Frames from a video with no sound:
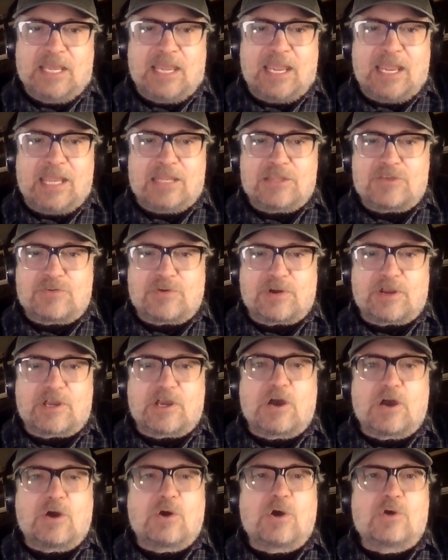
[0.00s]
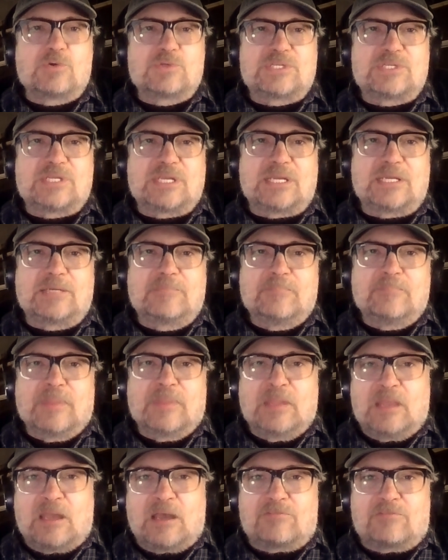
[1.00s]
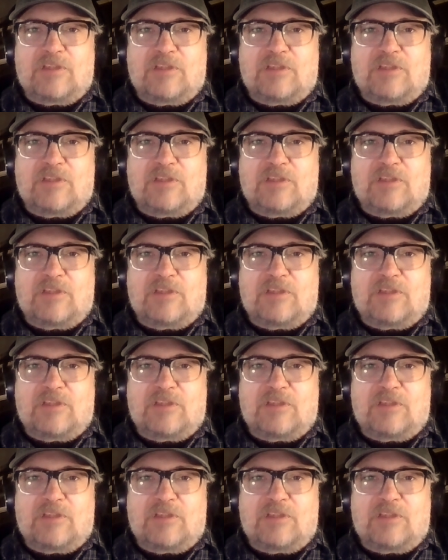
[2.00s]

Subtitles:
and through our co-hosting of